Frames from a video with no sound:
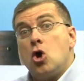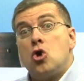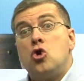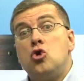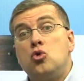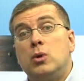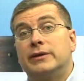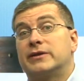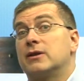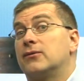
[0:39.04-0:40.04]
Who
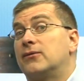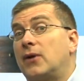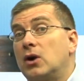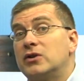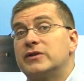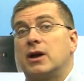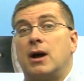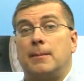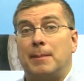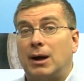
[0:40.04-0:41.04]
was the first
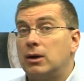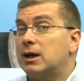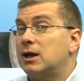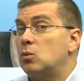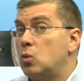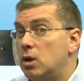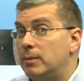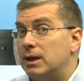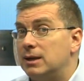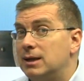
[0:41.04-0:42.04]
American
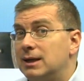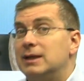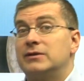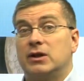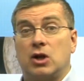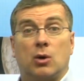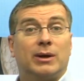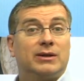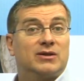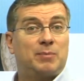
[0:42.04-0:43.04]
woman to go
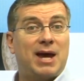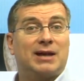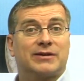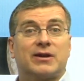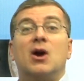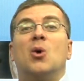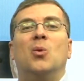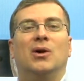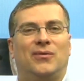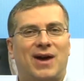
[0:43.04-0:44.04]
into space?
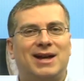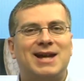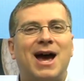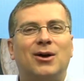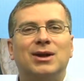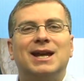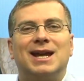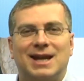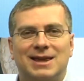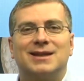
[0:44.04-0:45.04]
We'll find out
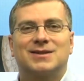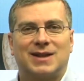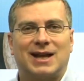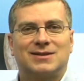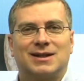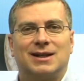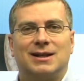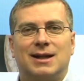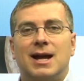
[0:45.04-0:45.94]
in this lesson.